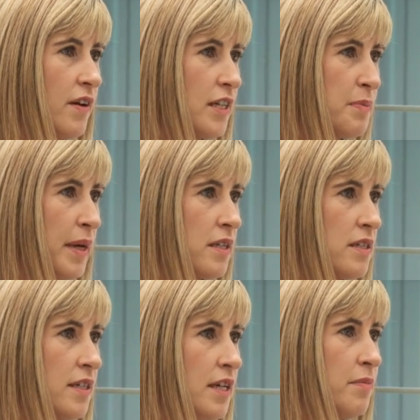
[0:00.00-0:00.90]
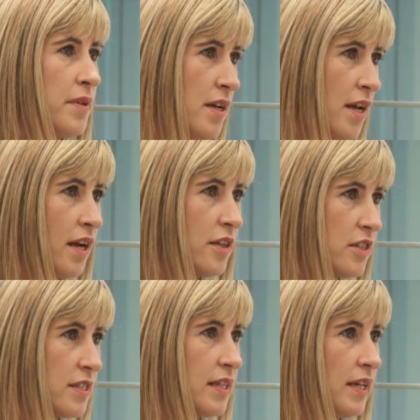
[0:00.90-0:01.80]
are expected to keep their knowledge
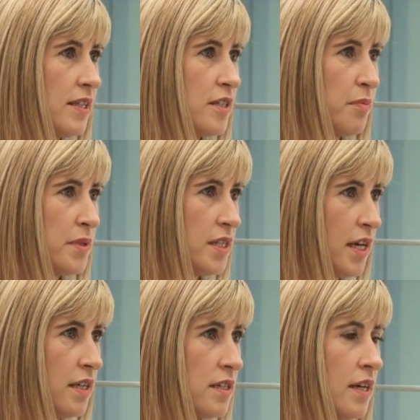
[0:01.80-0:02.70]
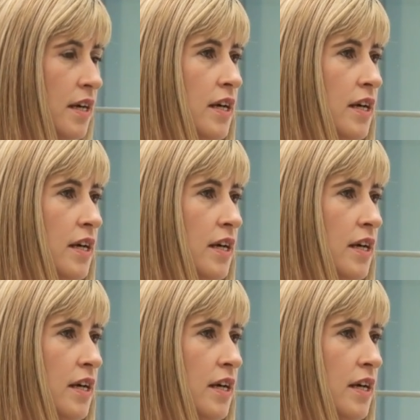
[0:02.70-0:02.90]
and skills up to date,